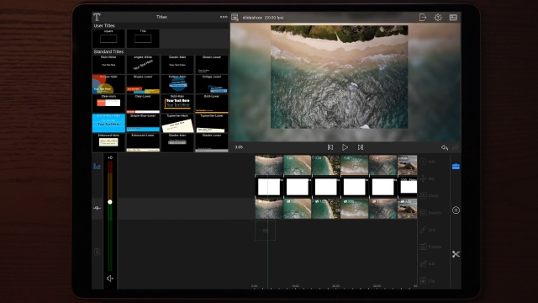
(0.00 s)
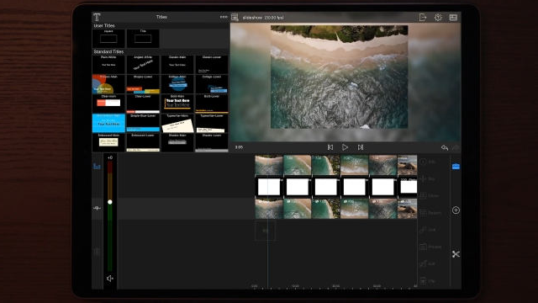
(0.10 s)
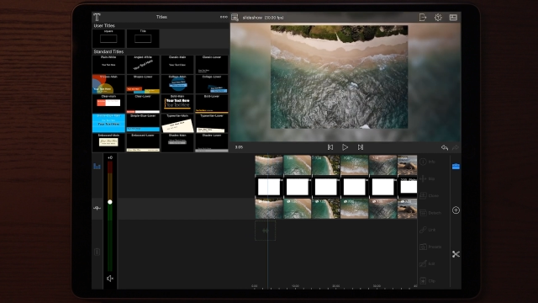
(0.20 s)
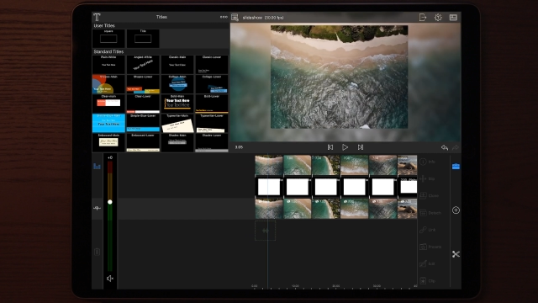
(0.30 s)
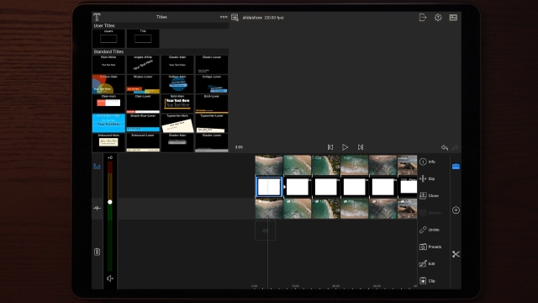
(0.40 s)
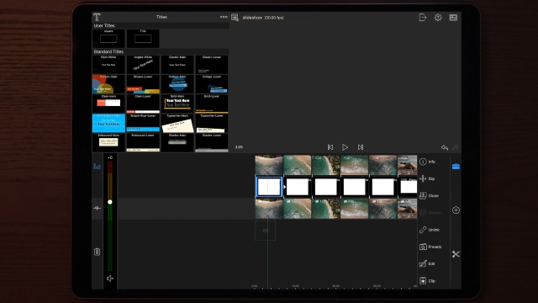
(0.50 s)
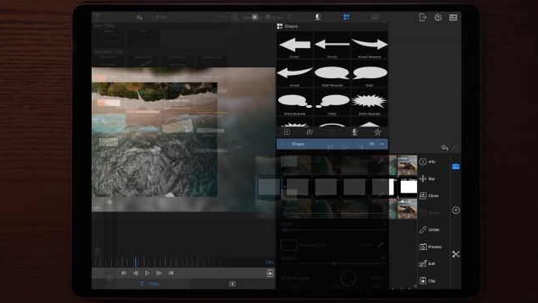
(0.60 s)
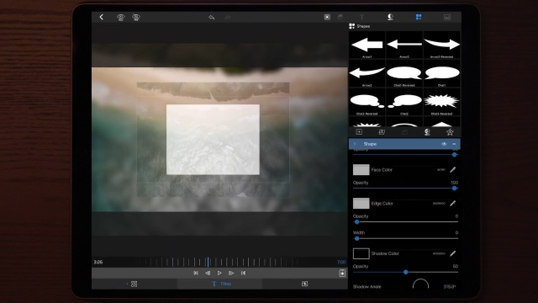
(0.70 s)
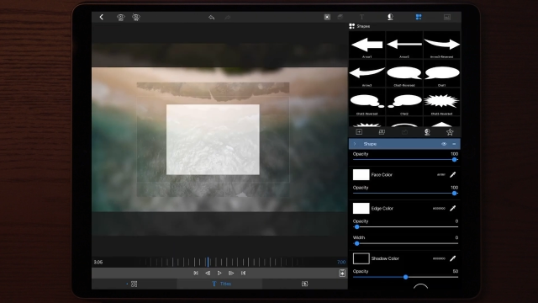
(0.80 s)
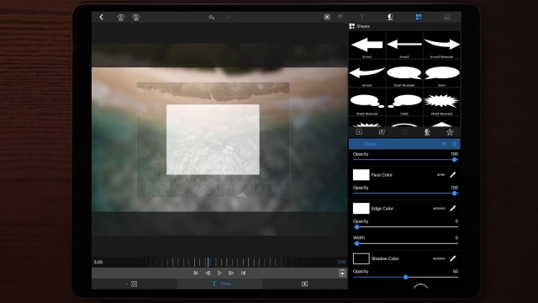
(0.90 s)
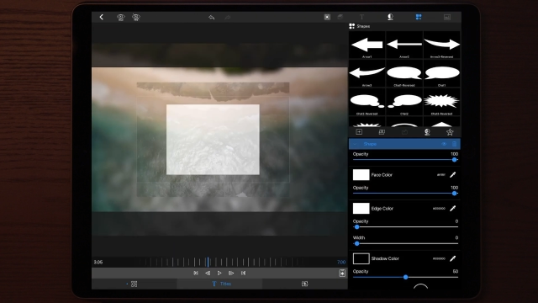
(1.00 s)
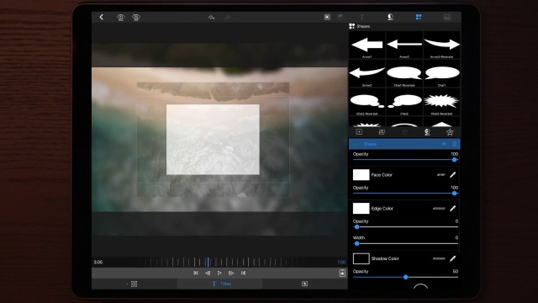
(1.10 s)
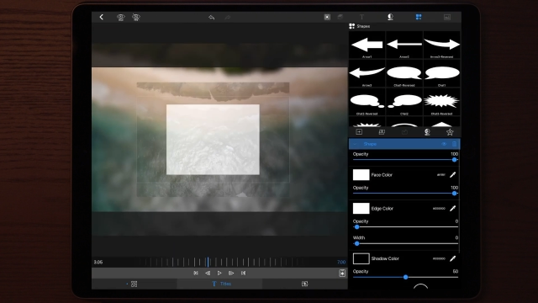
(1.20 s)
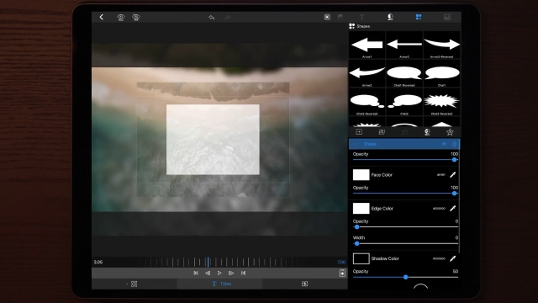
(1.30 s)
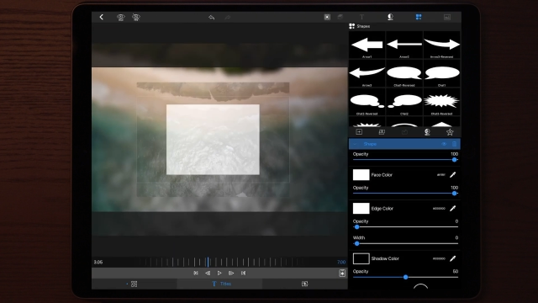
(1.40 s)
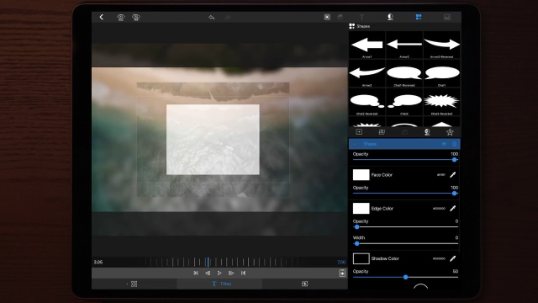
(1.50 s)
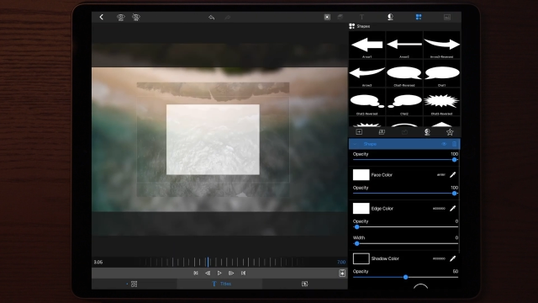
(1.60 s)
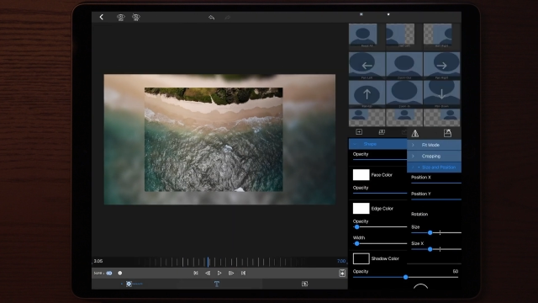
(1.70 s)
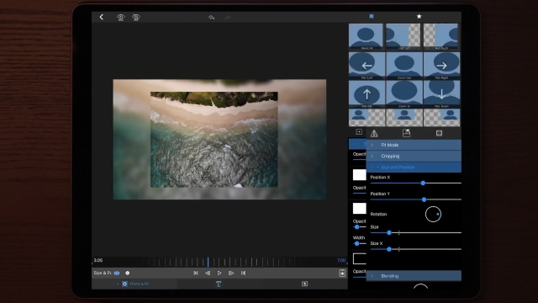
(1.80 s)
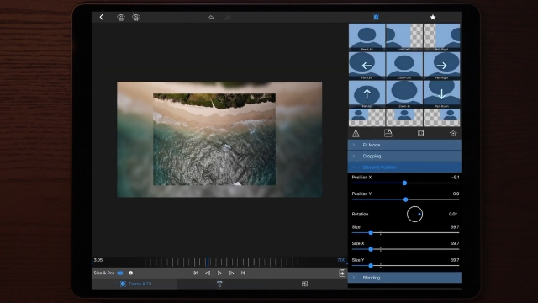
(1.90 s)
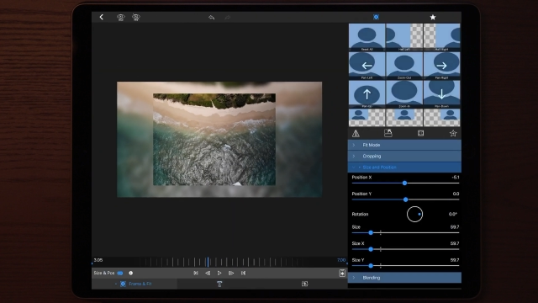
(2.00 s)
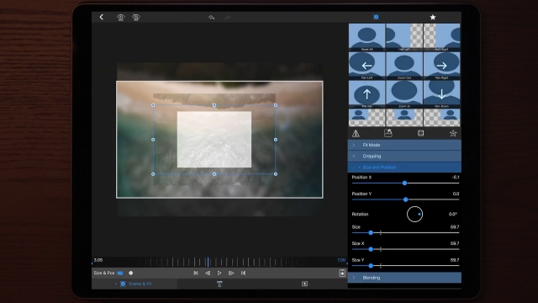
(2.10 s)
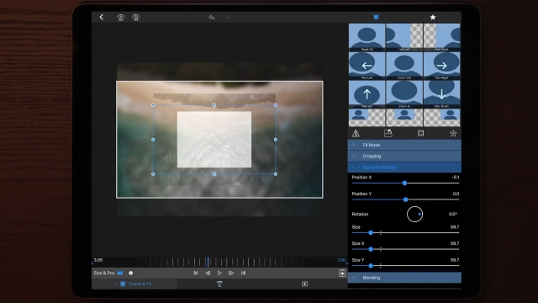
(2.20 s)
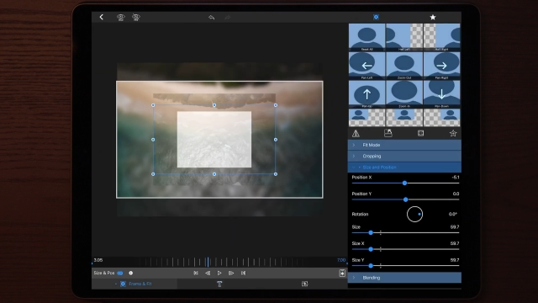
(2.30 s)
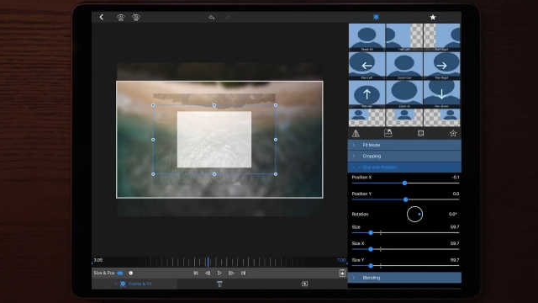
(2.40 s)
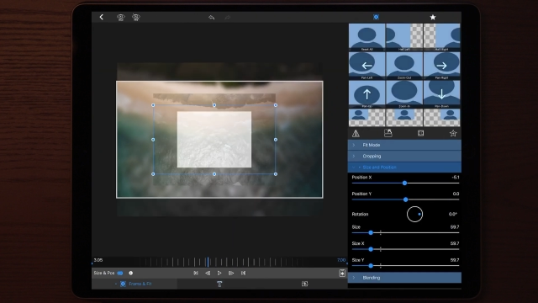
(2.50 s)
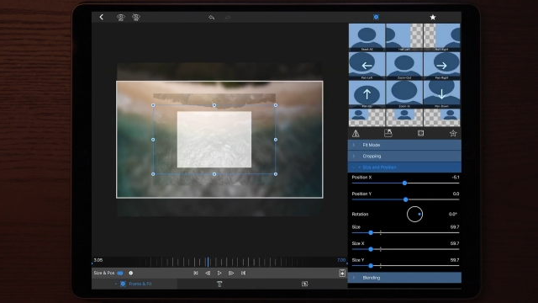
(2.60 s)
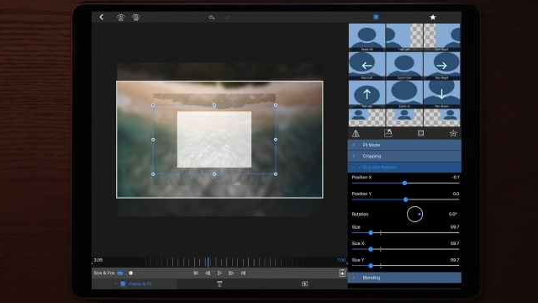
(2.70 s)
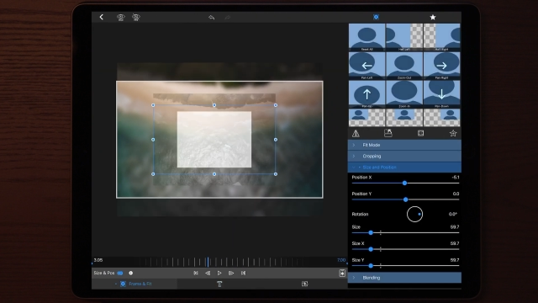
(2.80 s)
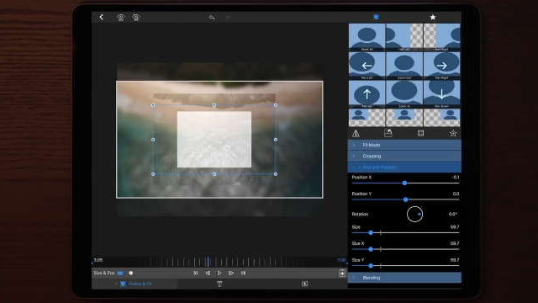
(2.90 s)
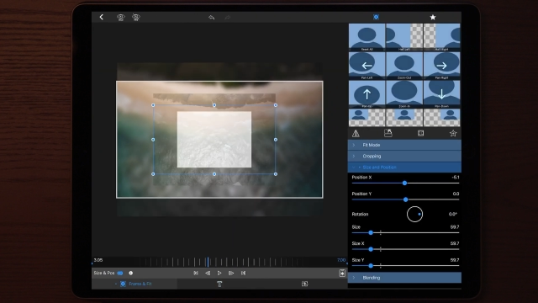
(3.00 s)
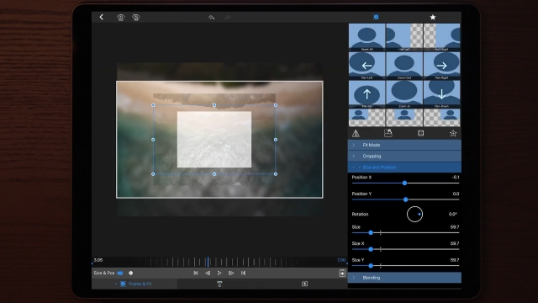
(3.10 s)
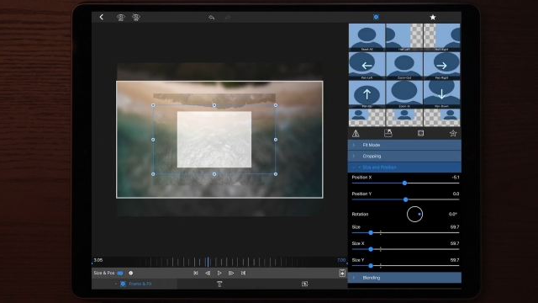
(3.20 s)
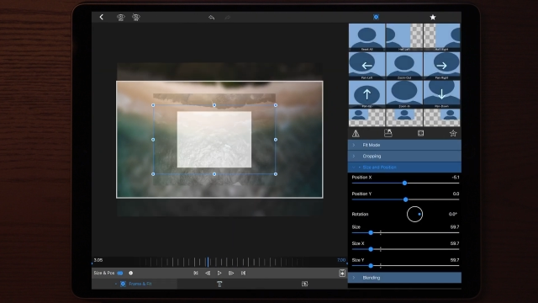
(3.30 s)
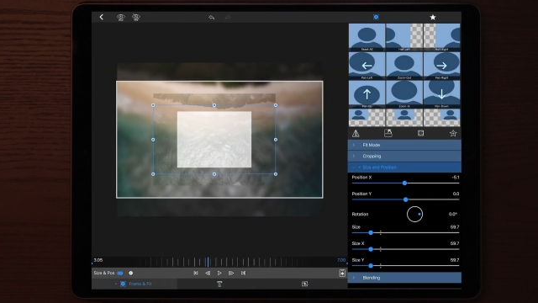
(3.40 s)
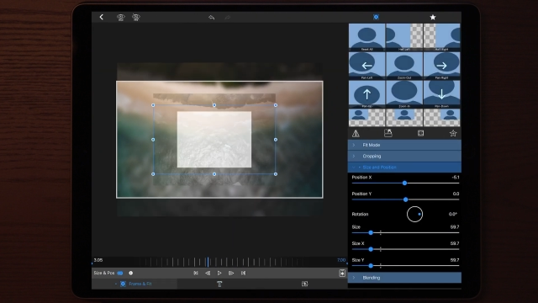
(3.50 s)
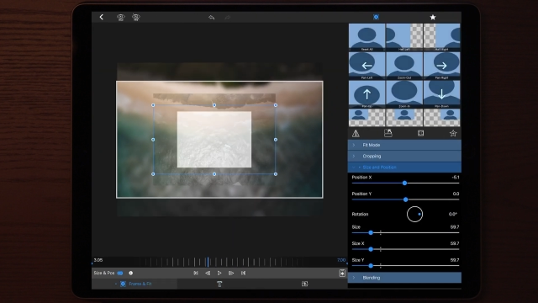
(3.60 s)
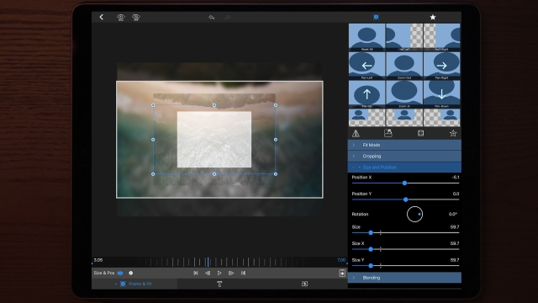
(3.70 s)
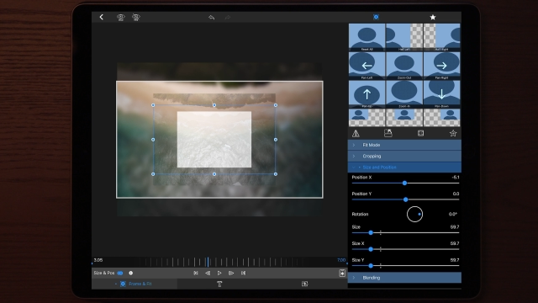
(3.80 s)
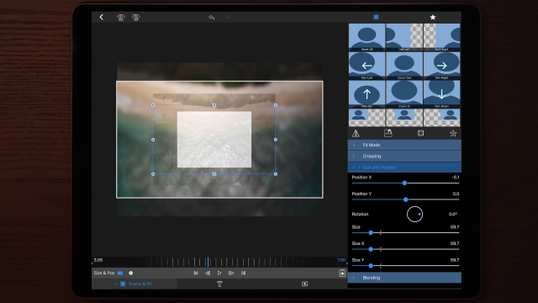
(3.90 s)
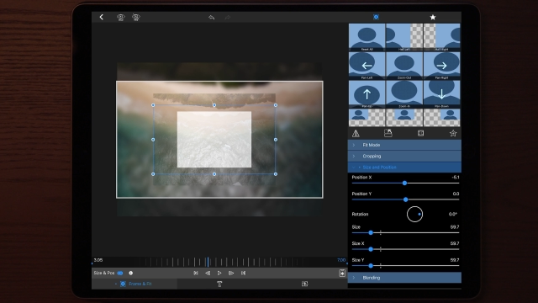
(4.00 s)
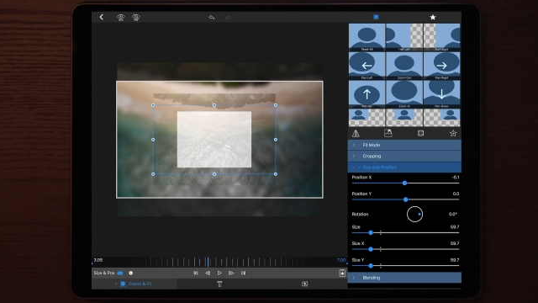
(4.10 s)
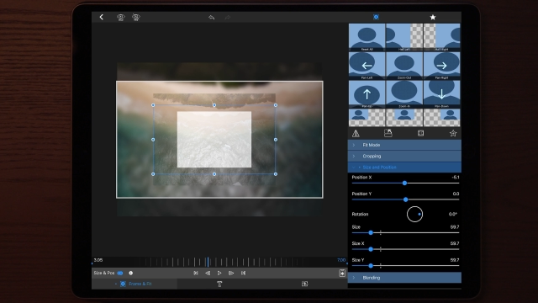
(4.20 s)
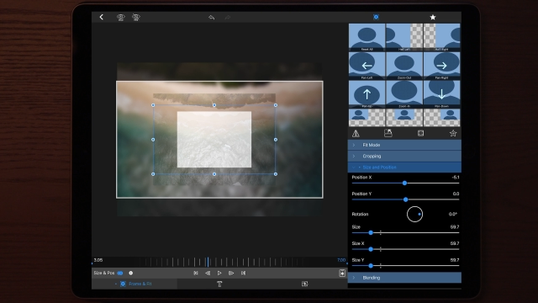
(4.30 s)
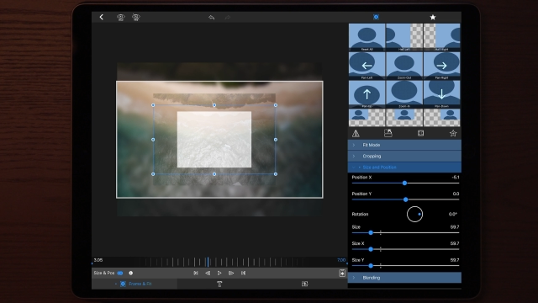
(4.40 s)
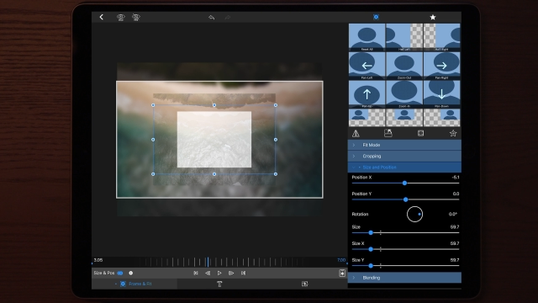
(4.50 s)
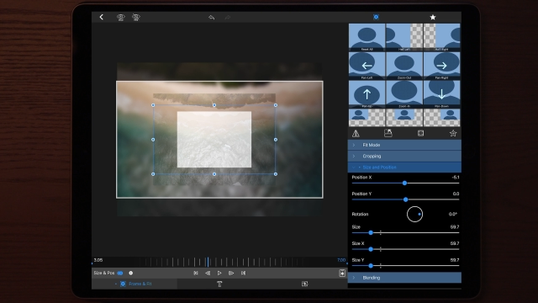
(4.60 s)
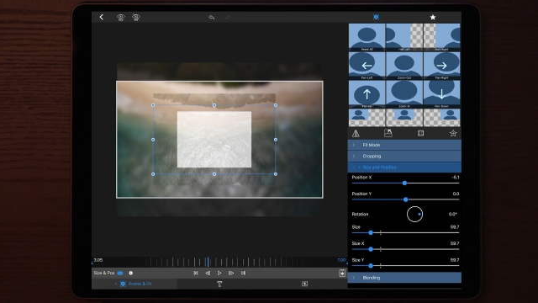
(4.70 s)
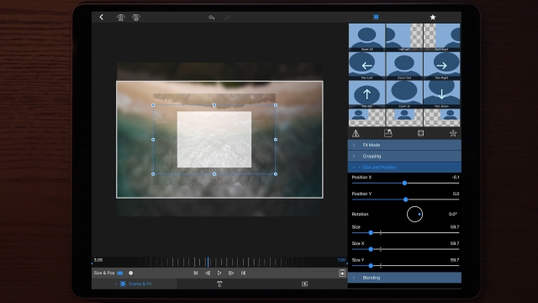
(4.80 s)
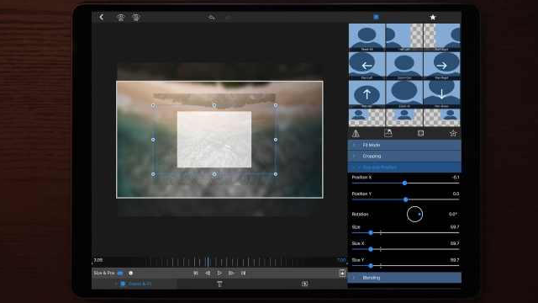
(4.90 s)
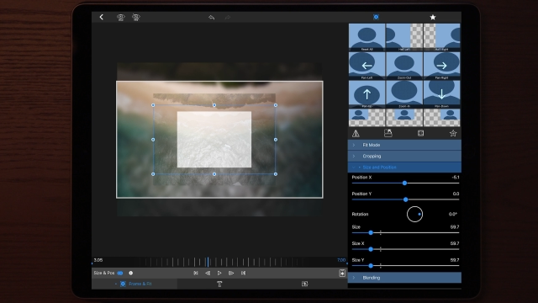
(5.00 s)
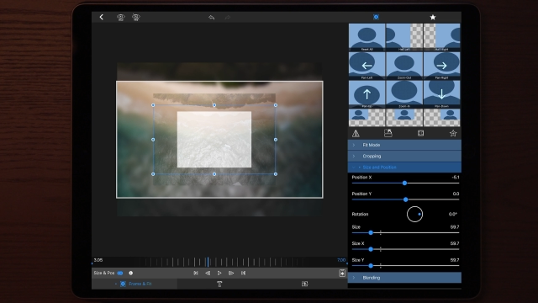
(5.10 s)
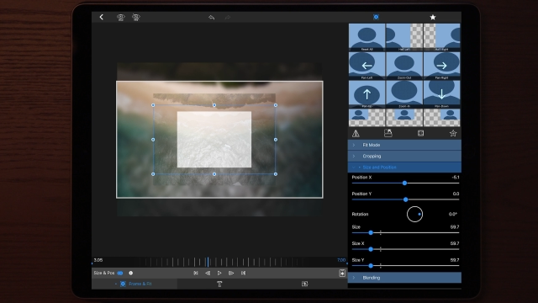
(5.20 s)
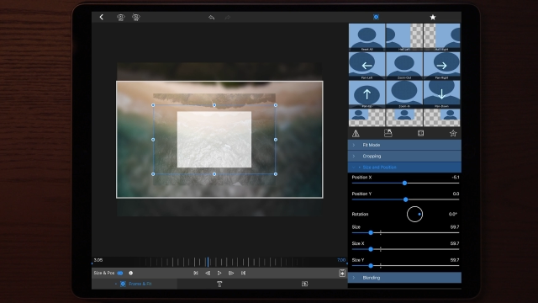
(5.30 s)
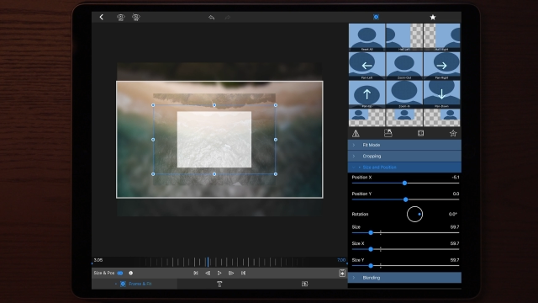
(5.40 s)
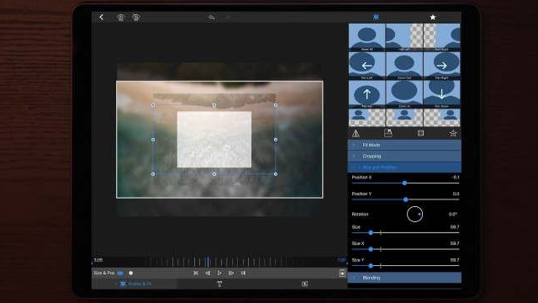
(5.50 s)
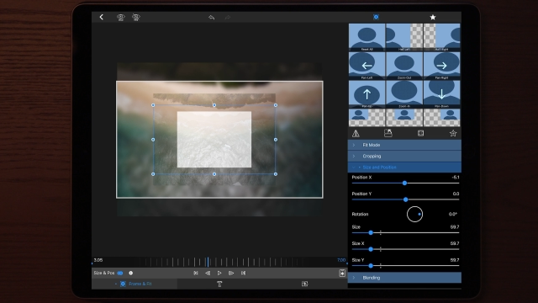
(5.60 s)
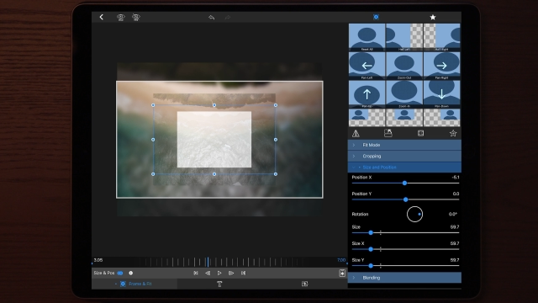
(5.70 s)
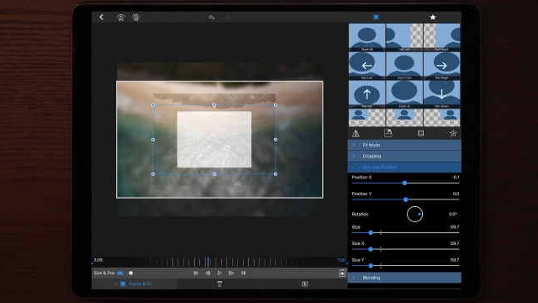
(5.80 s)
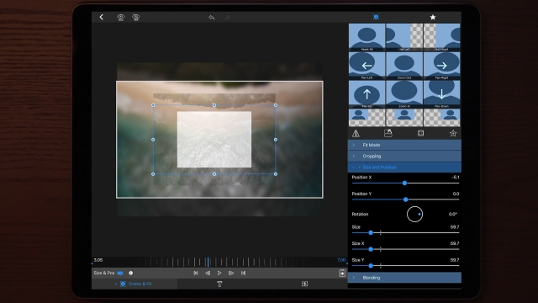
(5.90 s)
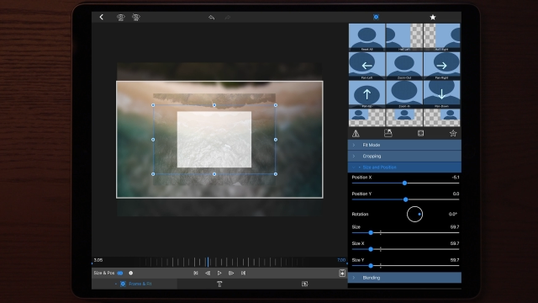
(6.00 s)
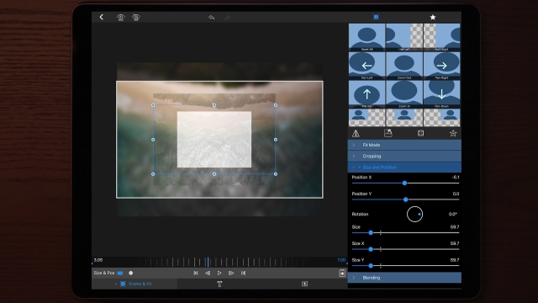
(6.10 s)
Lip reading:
(no speaker visible)